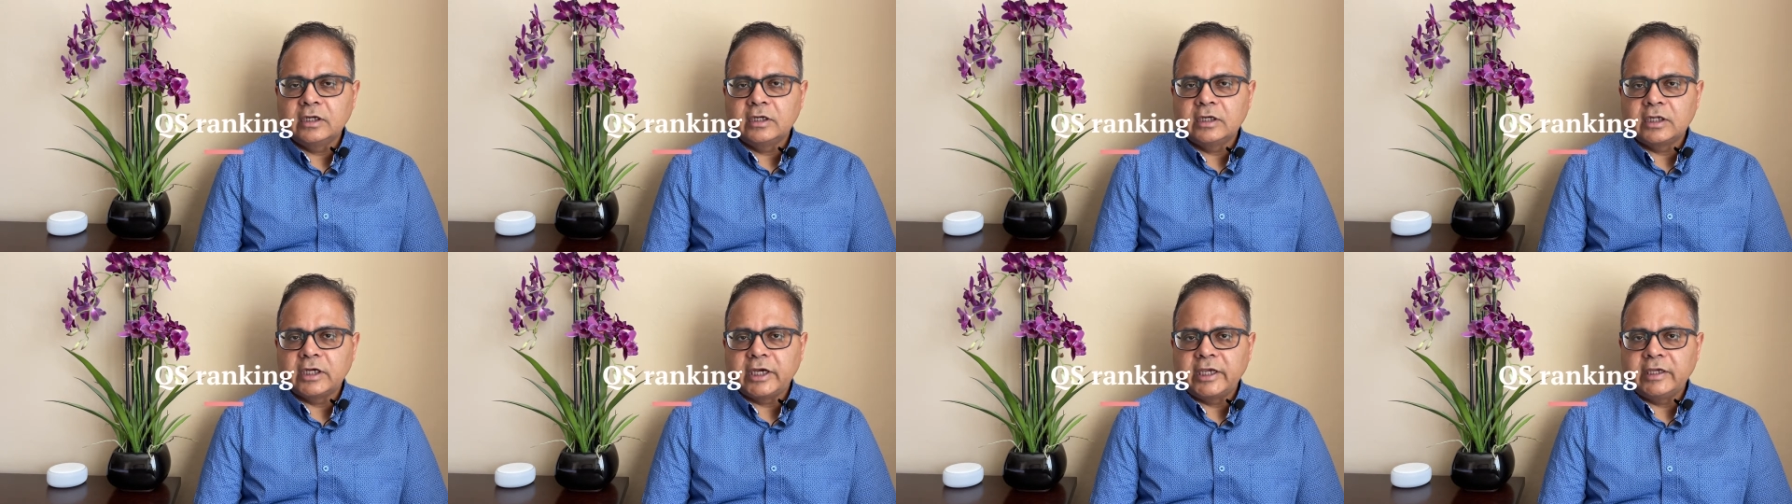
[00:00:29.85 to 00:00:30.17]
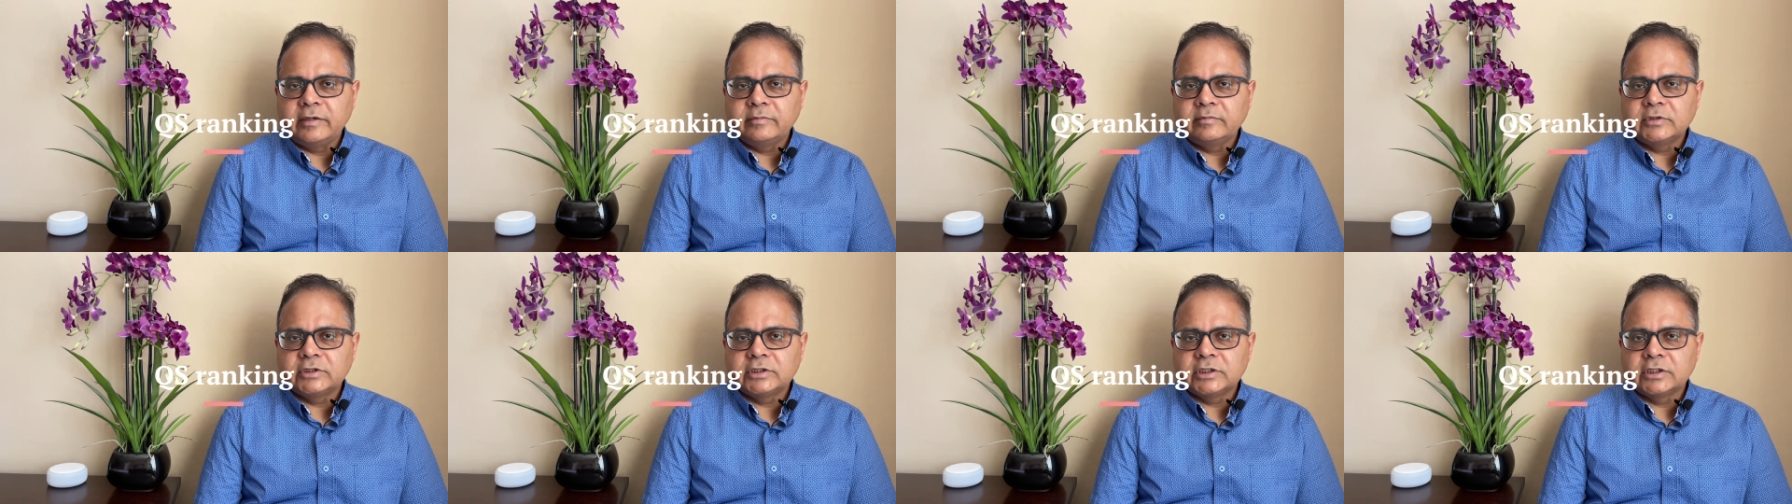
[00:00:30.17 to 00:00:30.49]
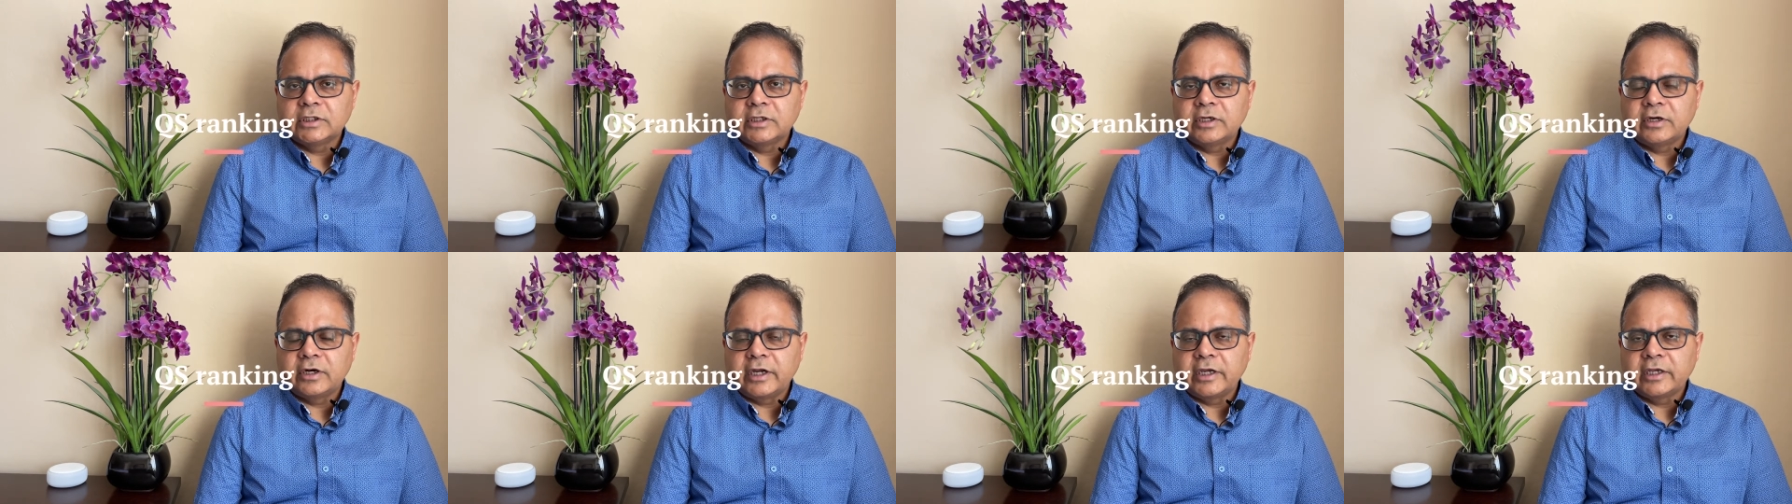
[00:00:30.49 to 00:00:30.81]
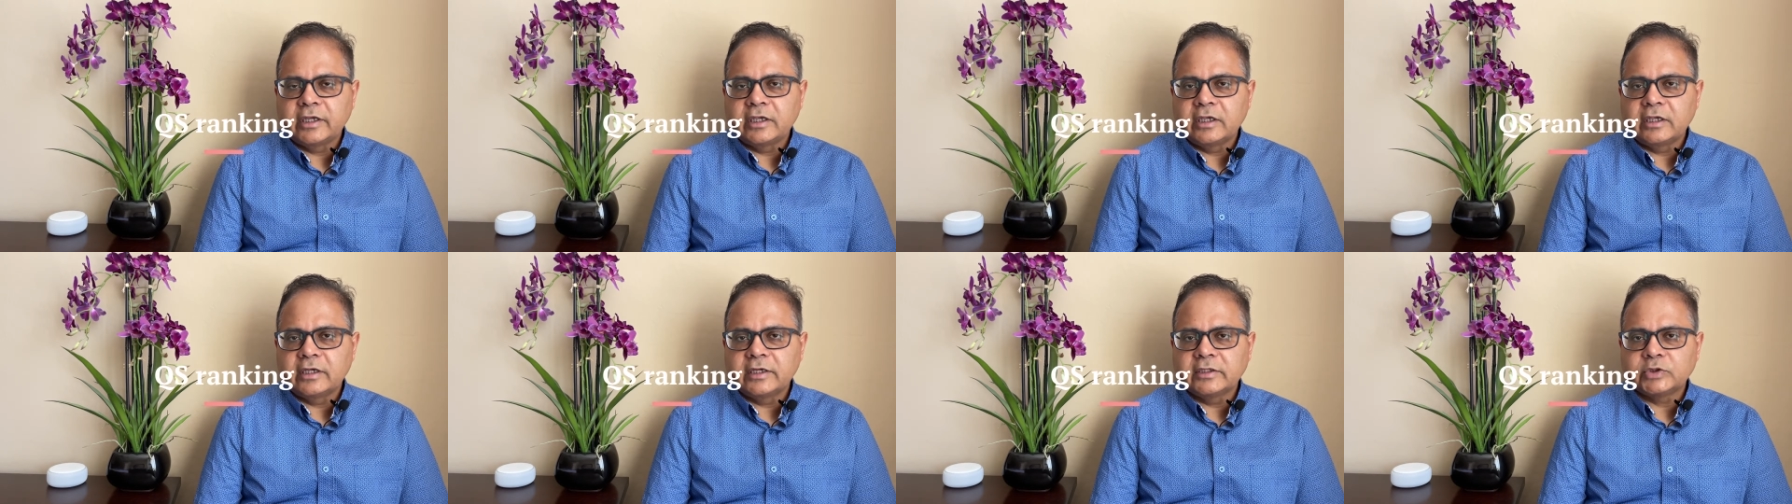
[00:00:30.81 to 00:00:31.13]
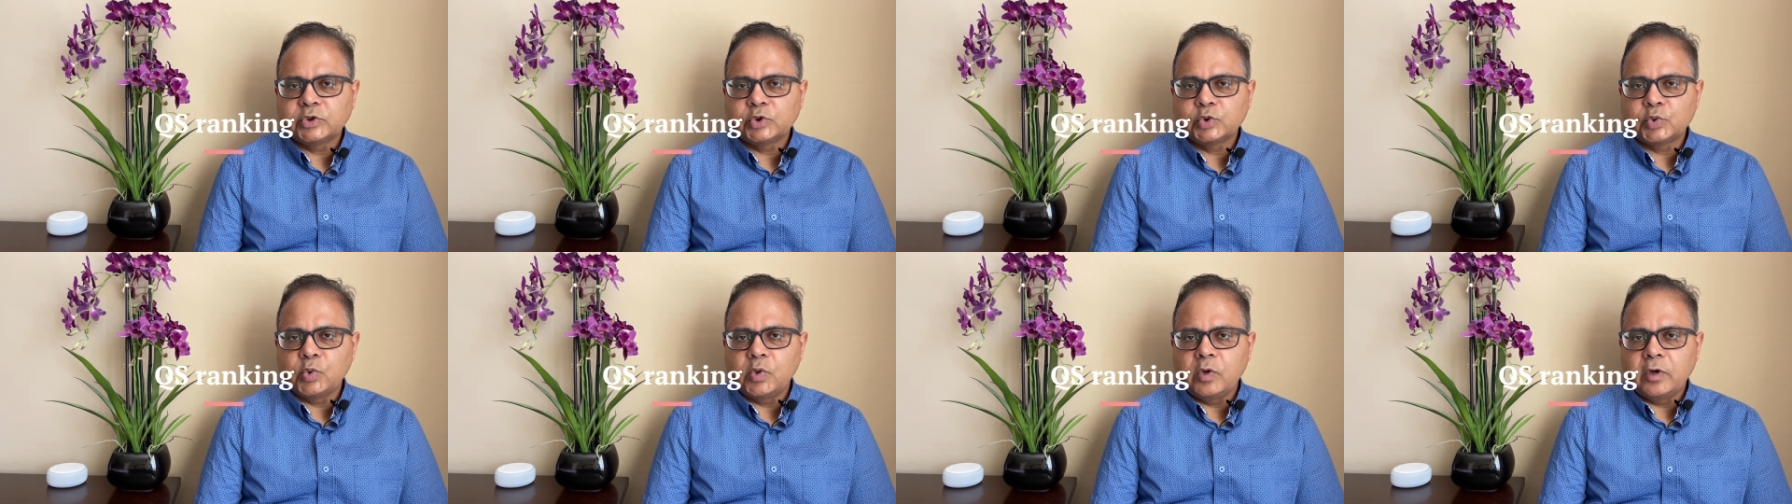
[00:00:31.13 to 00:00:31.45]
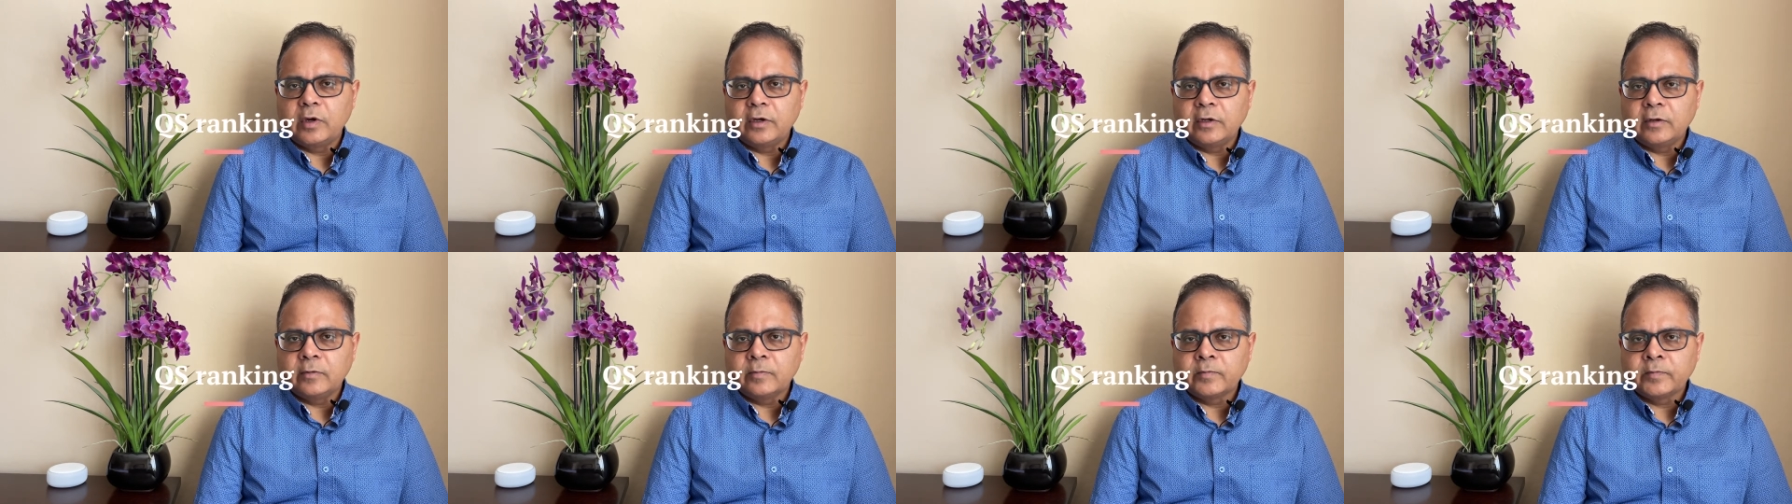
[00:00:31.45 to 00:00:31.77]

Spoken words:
Times ranking, and so on.